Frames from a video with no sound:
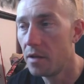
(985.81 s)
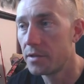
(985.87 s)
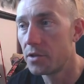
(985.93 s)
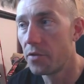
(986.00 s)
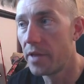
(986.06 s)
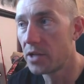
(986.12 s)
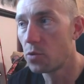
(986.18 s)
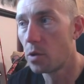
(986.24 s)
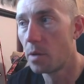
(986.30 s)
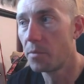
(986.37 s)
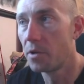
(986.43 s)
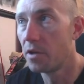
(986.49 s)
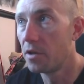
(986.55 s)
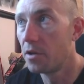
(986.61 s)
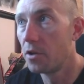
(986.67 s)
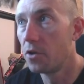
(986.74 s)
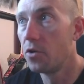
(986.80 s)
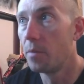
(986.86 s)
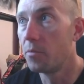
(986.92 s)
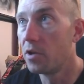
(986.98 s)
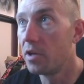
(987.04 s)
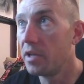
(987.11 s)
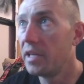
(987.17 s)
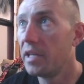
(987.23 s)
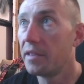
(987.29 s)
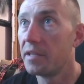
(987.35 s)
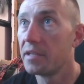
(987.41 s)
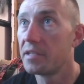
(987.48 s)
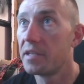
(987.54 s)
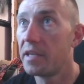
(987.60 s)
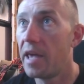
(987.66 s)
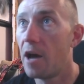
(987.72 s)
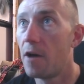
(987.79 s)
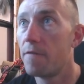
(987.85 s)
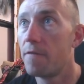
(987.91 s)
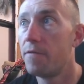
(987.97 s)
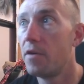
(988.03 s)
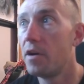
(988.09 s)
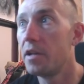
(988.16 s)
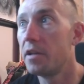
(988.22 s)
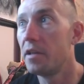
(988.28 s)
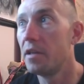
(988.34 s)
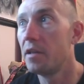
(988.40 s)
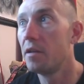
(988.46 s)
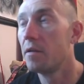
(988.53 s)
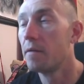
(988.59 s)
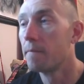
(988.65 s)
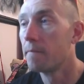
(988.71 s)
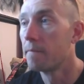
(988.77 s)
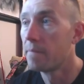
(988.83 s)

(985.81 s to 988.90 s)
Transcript: So that's what I'm going to do. I'm going to get this account funded,